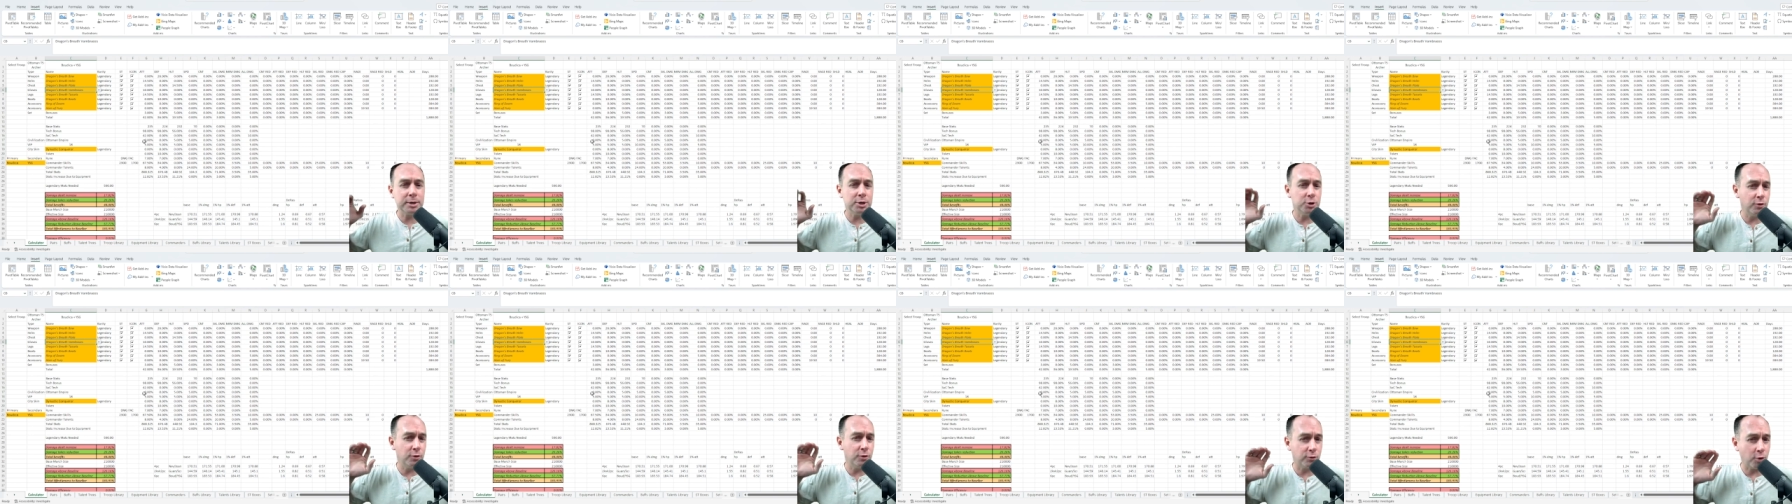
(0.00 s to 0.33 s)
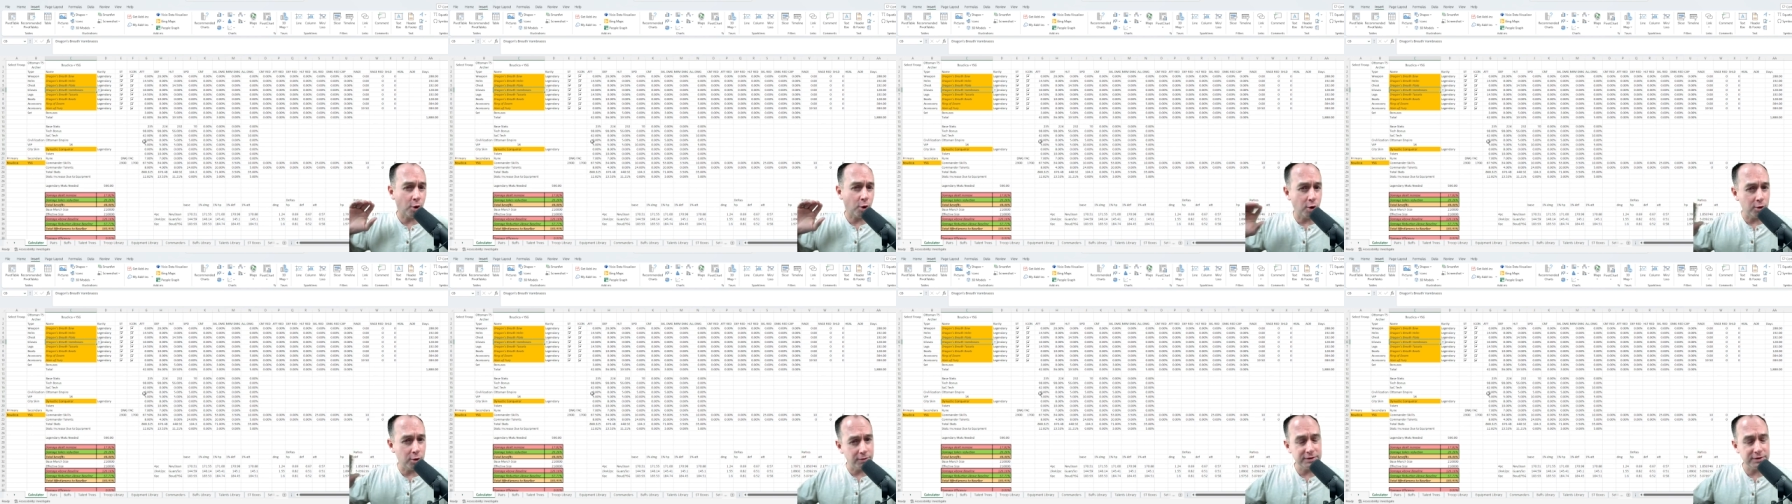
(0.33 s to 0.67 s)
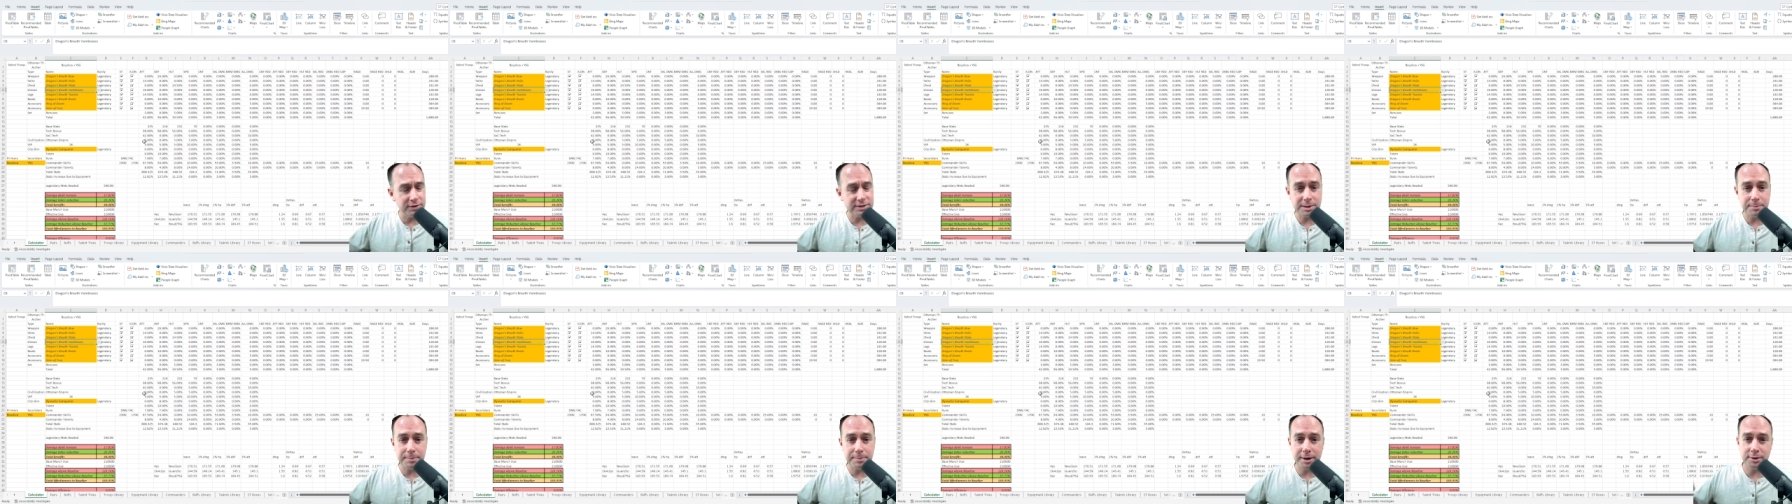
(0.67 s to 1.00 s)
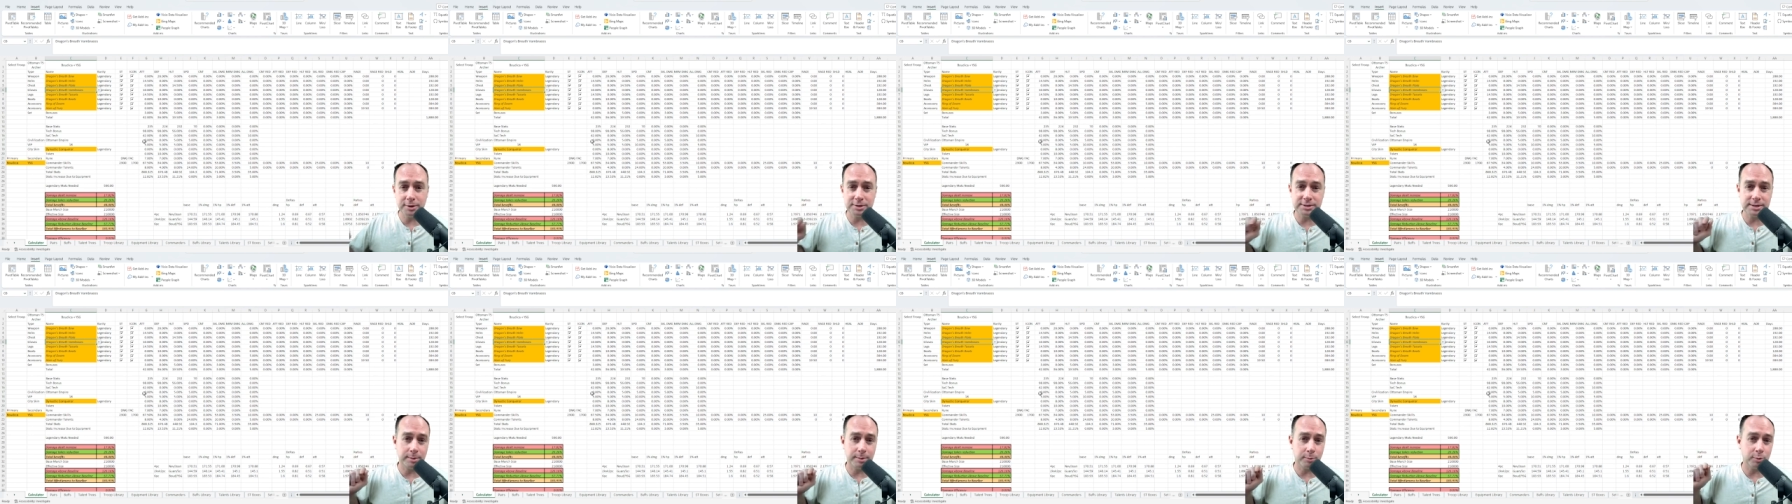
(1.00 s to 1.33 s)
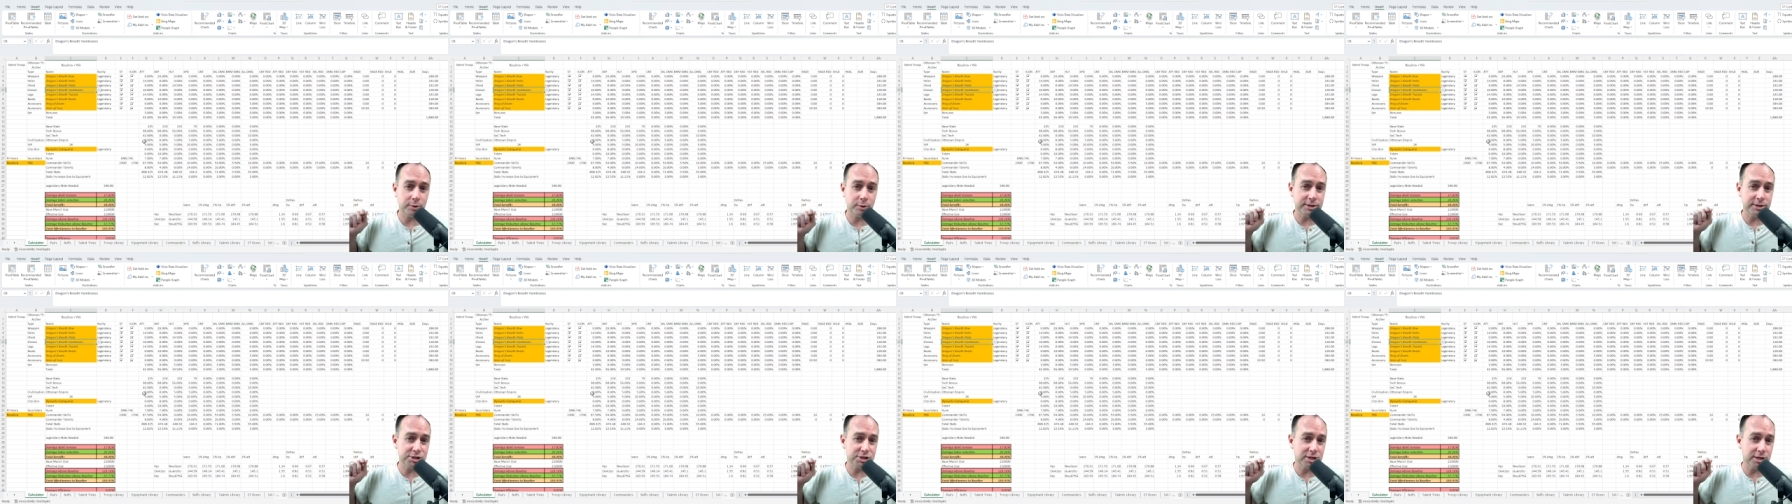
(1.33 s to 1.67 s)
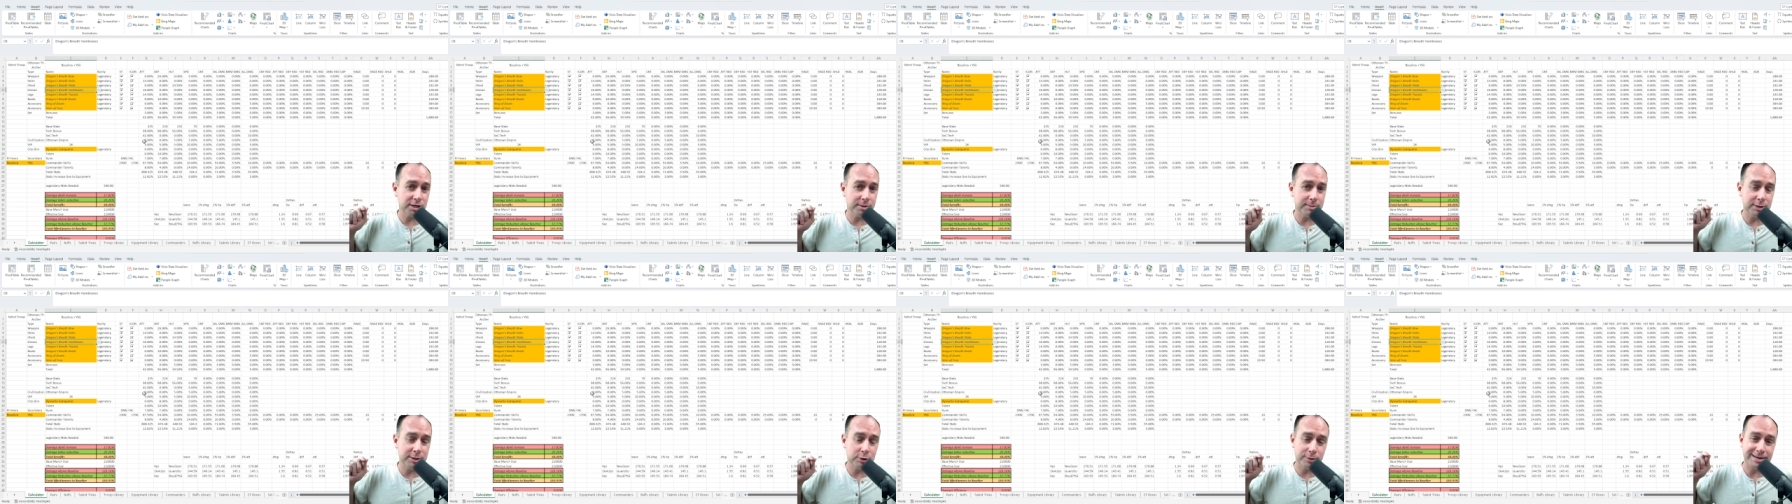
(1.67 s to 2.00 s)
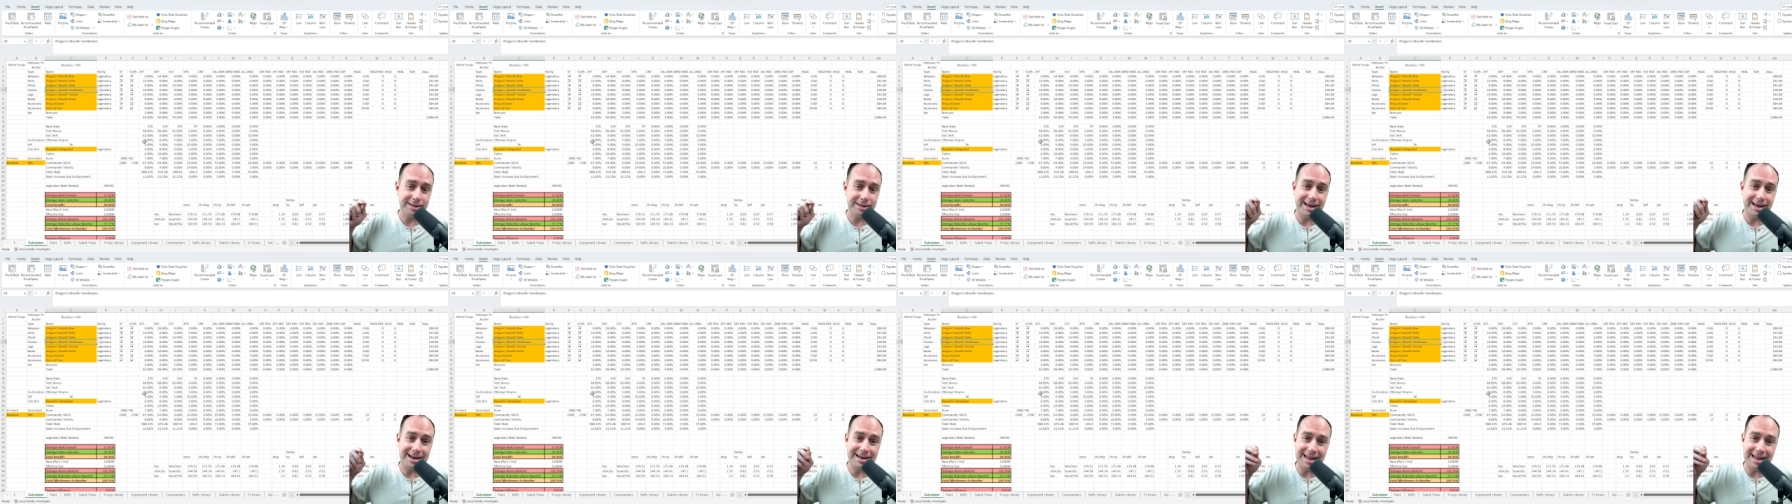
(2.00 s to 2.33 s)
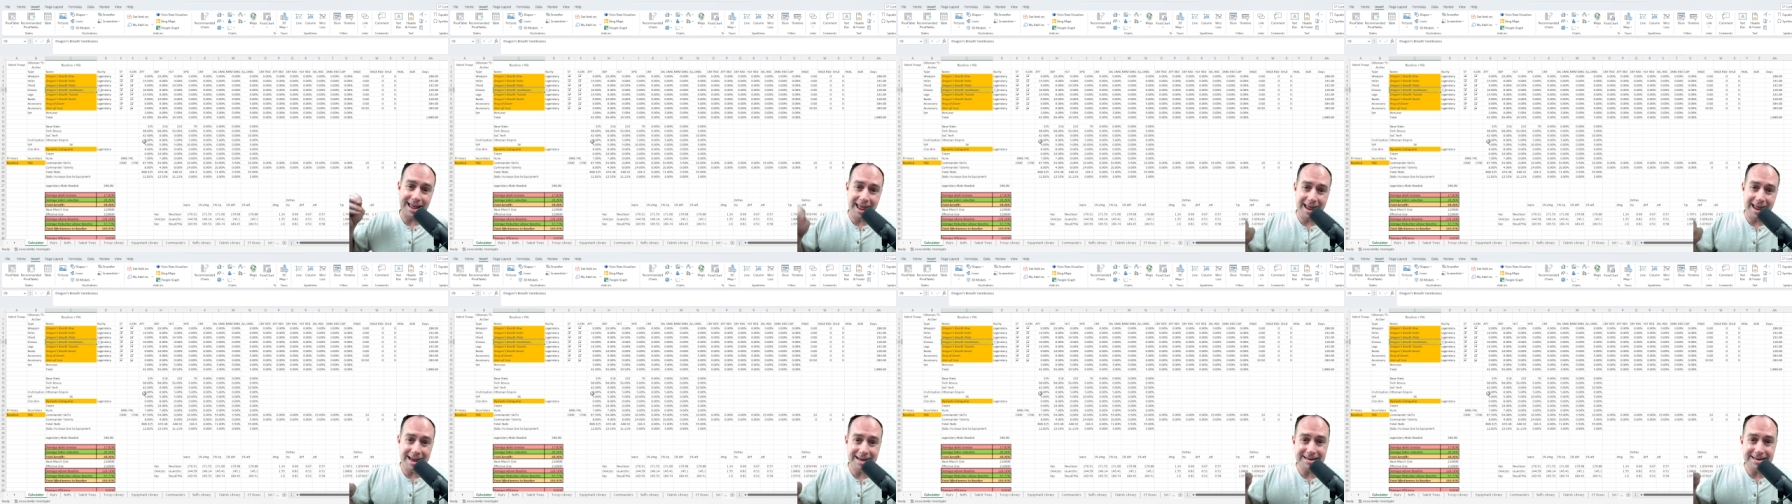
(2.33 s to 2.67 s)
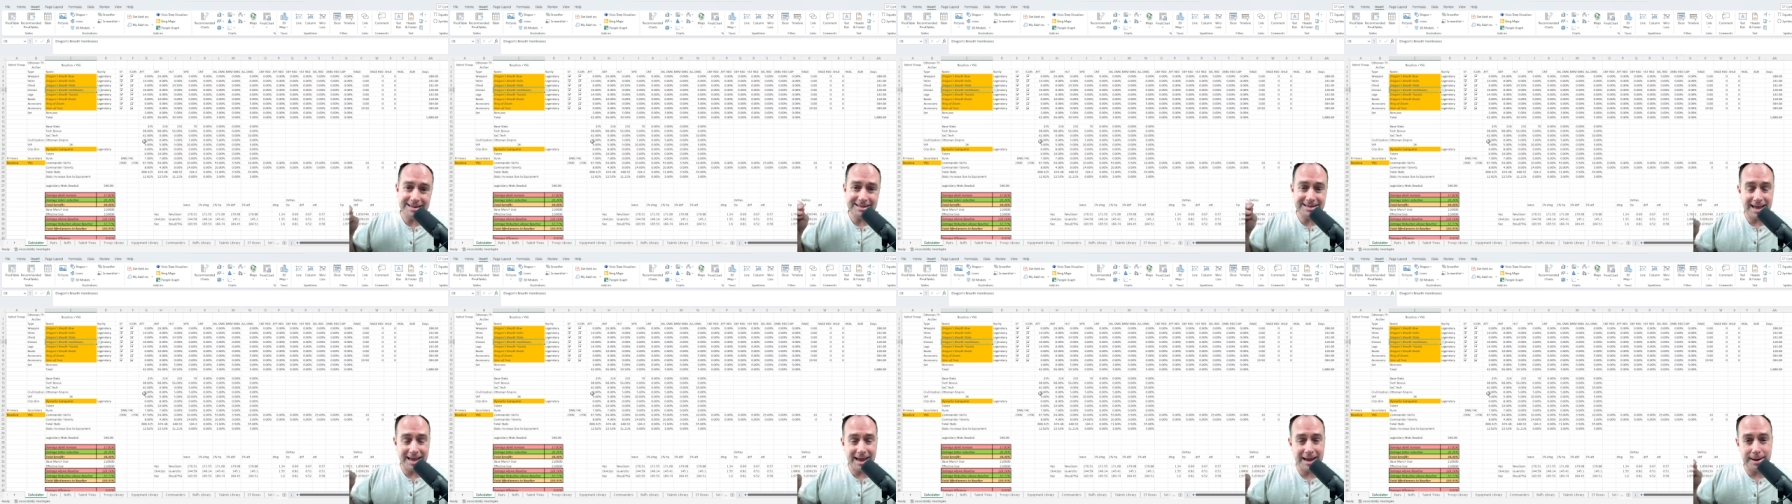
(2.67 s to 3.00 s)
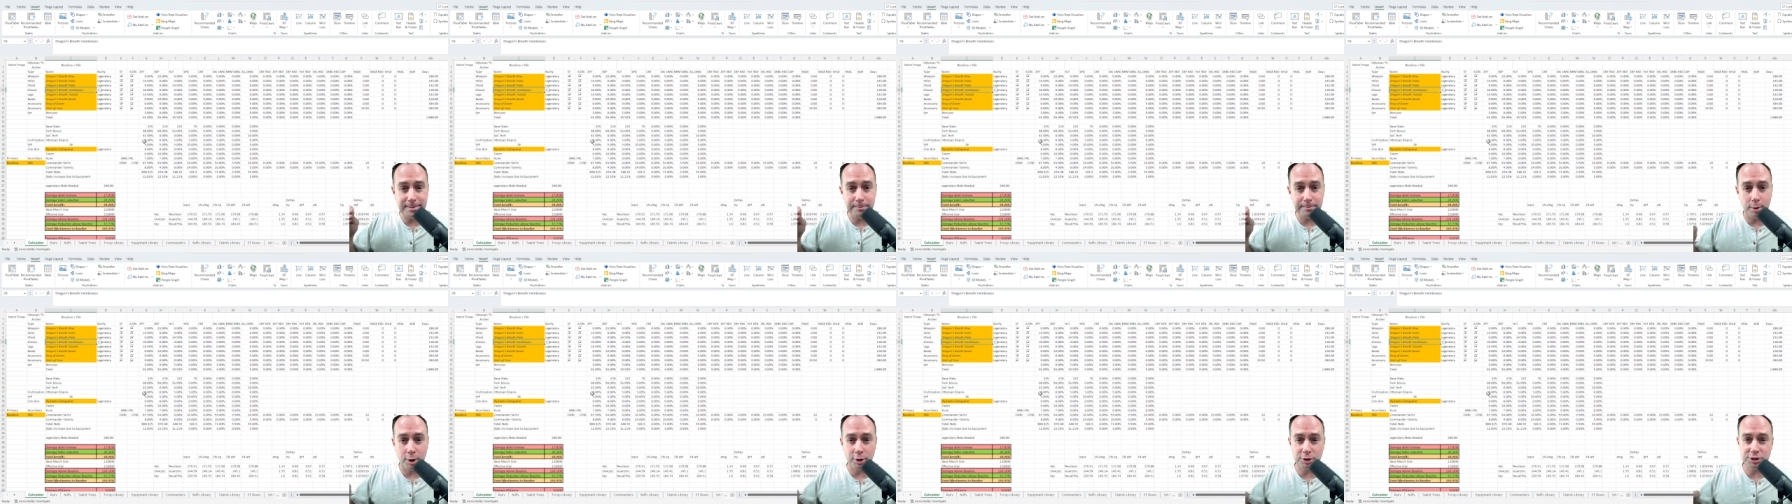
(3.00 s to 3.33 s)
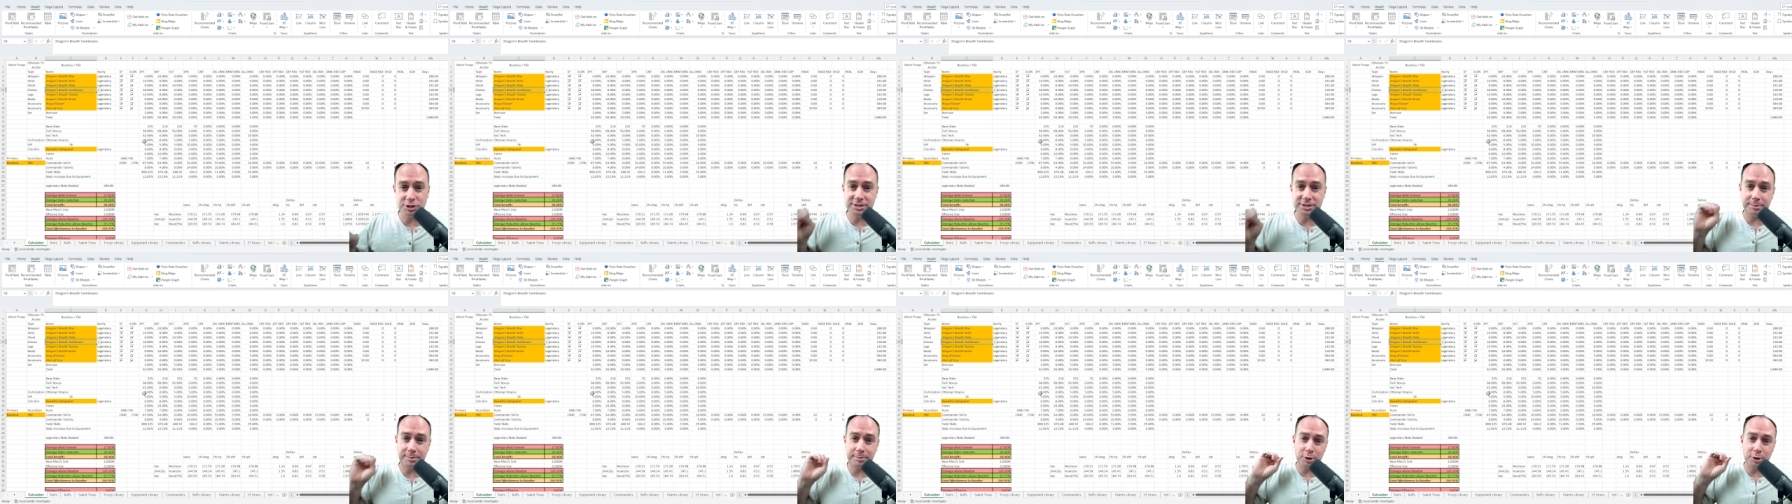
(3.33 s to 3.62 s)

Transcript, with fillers: what I'm going to do for all of this comparison. I'm really just going to be looking at end game marches.